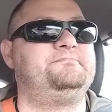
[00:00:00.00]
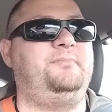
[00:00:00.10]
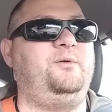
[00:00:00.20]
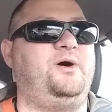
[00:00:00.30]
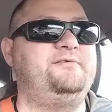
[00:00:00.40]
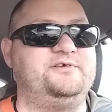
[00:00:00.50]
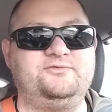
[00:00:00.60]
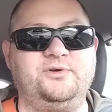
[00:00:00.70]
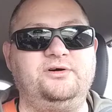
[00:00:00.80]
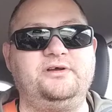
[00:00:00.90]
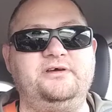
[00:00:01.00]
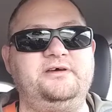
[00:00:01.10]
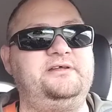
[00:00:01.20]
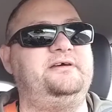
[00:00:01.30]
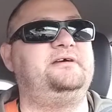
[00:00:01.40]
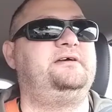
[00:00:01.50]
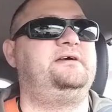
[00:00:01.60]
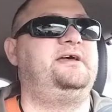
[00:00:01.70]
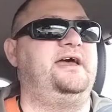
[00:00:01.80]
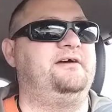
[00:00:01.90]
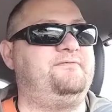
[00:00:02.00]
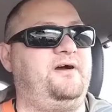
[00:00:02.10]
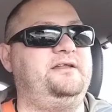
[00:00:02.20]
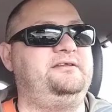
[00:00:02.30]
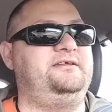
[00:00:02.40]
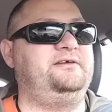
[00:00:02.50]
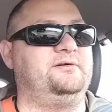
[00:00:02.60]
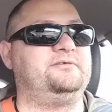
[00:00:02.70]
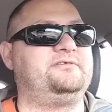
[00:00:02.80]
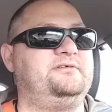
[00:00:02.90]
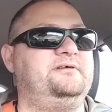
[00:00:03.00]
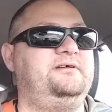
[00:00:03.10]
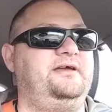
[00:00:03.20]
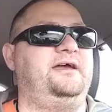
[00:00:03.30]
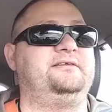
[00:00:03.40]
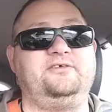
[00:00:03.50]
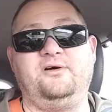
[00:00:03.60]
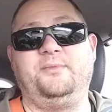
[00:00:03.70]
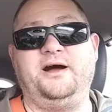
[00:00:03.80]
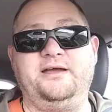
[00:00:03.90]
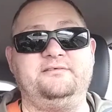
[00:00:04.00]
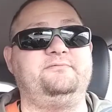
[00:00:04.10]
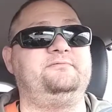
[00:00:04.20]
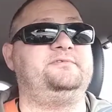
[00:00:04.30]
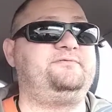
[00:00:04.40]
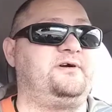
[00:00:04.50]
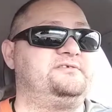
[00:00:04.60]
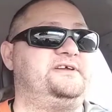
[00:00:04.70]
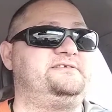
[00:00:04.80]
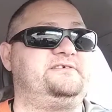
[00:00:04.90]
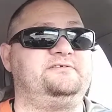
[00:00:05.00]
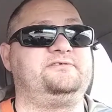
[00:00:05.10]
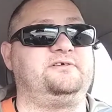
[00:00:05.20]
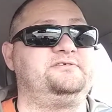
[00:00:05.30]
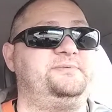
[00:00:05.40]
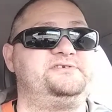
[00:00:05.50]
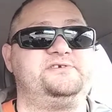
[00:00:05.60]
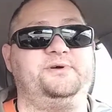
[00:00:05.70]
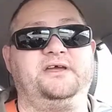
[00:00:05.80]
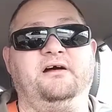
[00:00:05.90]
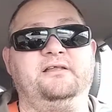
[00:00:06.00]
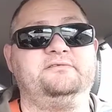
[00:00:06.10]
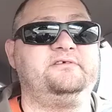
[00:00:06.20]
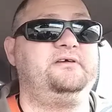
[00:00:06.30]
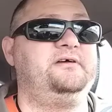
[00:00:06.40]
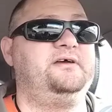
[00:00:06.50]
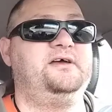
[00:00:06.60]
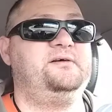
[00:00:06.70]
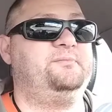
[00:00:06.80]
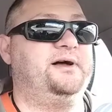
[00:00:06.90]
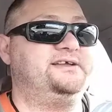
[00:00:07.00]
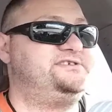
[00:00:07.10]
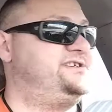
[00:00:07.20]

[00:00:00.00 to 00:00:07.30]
my wife is real good at finding deals. And so am I, as far as that's concerned, especially with guns. But